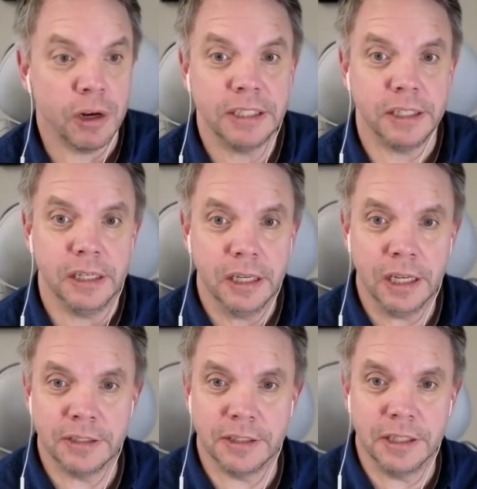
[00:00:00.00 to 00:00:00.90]
crazy.
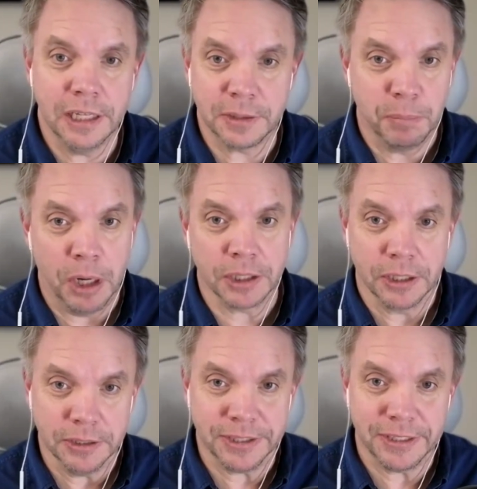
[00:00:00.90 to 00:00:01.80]
It's
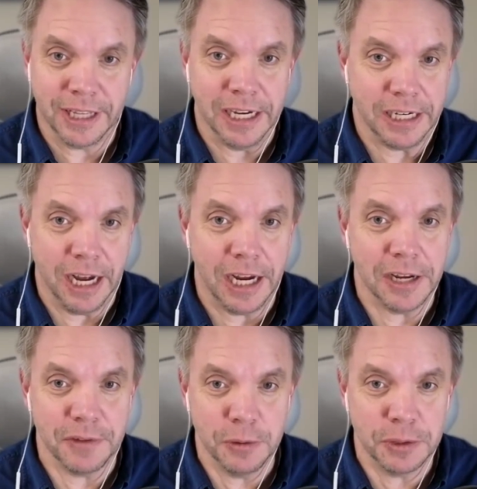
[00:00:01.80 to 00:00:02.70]
bonkers. Like, I
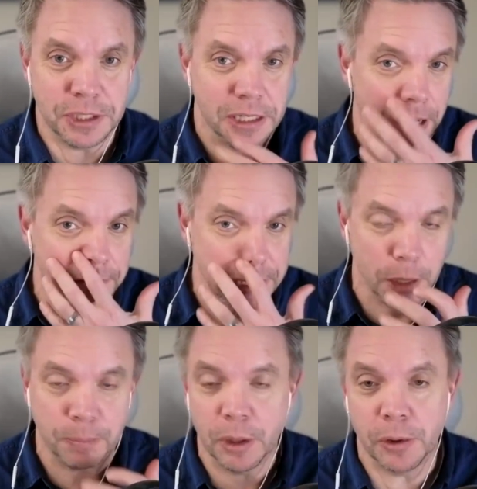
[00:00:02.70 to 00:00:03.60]
have used it. I've just
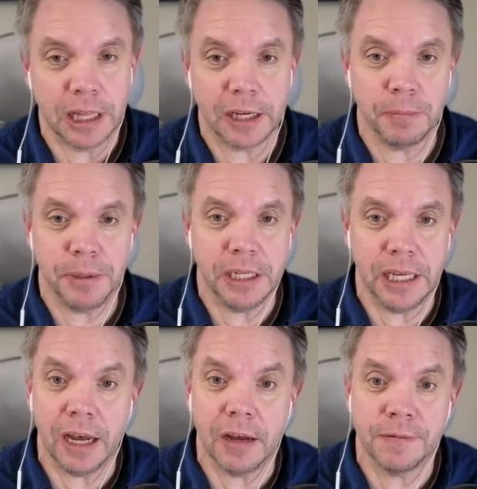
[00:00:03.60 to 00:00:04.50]
uploaded like a
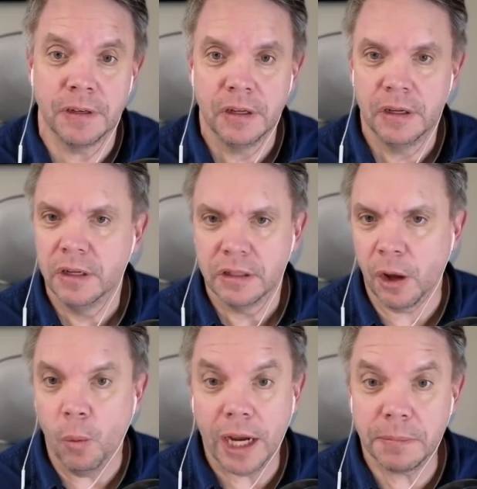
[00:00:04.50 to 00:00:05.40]
PDF, like
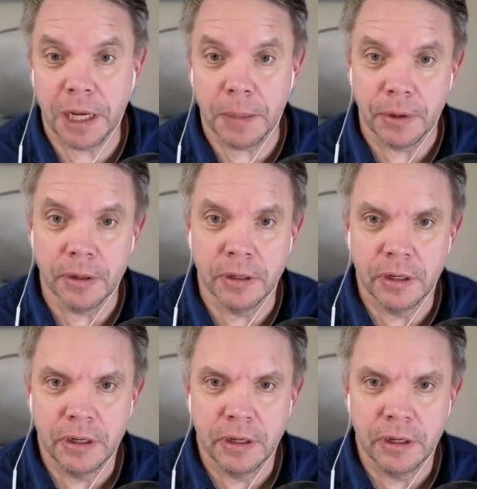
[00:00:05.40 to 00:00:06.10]
a white paper,